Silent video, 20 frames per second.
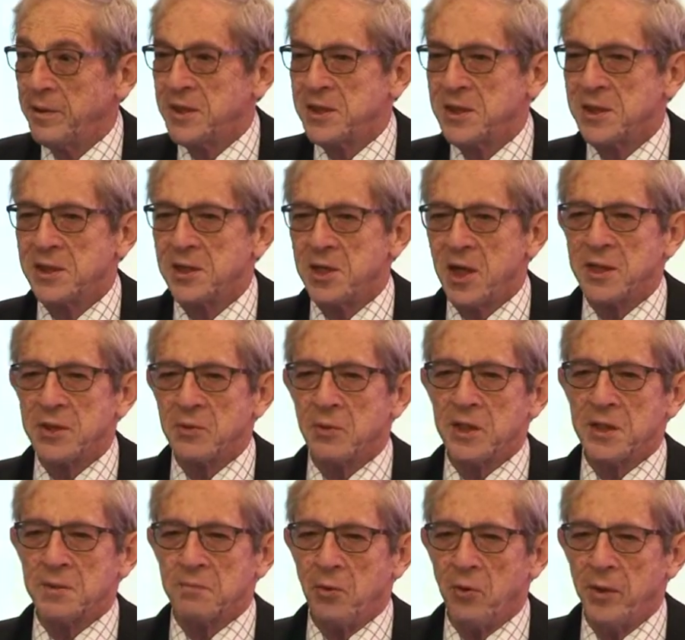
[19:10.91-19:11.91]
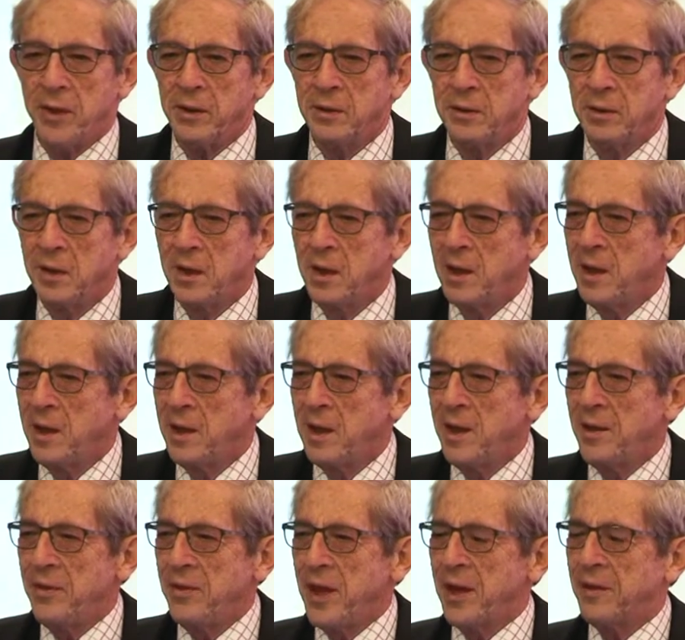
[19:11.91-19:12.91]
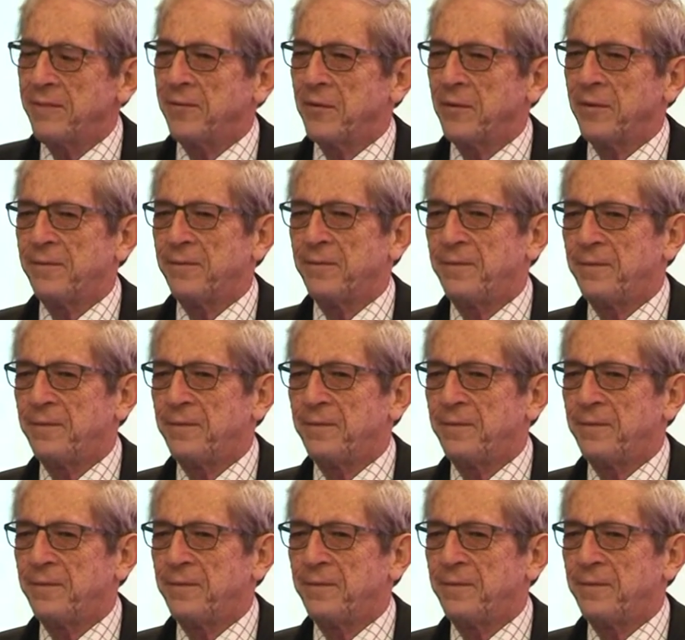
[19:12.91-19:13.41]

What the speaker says: this is Jaswant's point, that for